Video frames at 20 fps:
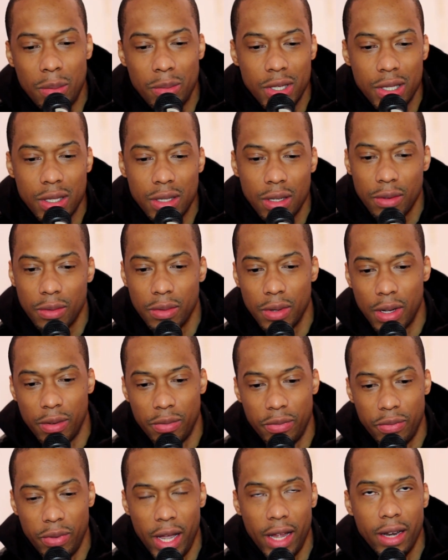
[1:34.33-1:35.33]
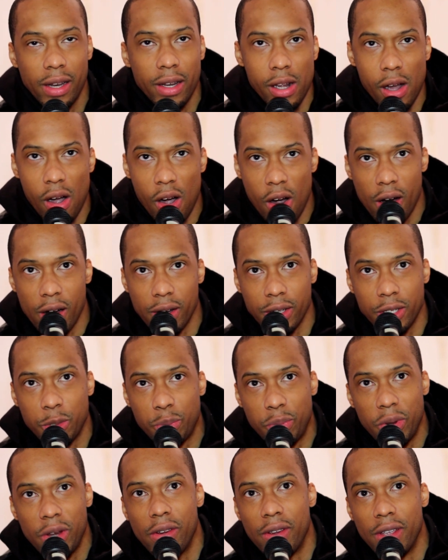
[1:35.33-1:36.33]
I'm just a, a fan of the
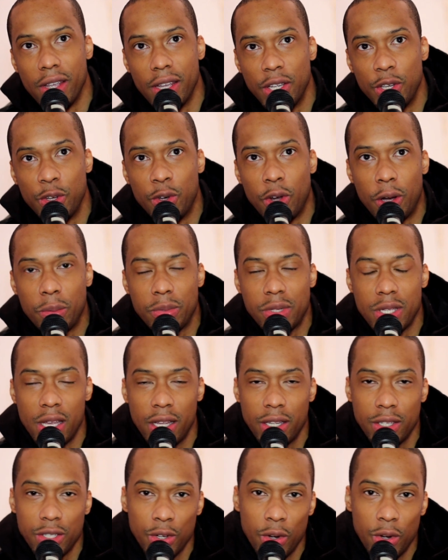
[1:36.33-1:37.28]
arts. Period. You know what I'm saying?